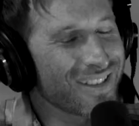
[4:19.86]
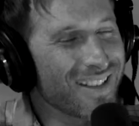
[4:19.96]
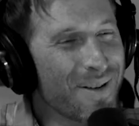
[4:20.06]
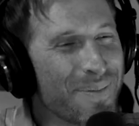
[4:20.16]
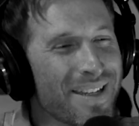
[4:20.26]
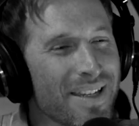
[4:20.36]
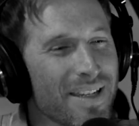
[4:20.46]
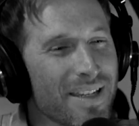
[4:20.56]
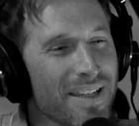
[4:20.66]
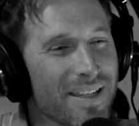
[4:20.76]
Stop
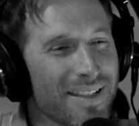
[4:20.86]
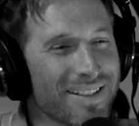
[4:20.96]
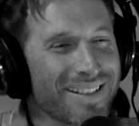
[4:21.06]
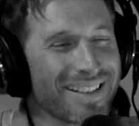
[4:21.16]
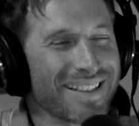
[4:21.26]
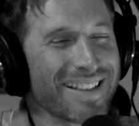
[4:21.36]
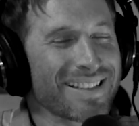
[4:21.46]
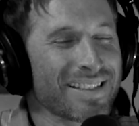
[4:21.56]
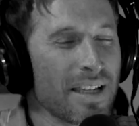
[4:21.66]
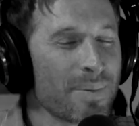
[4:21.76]
it.
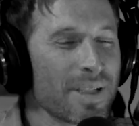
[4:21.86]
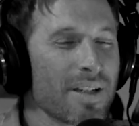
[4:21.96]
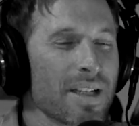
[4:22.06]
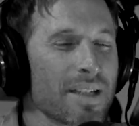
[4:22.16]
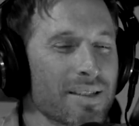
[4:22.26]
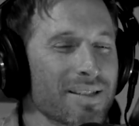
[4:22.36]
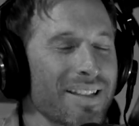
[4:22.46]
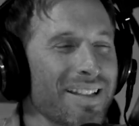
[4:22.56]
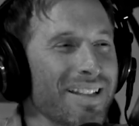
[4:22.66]
Stop it, guys.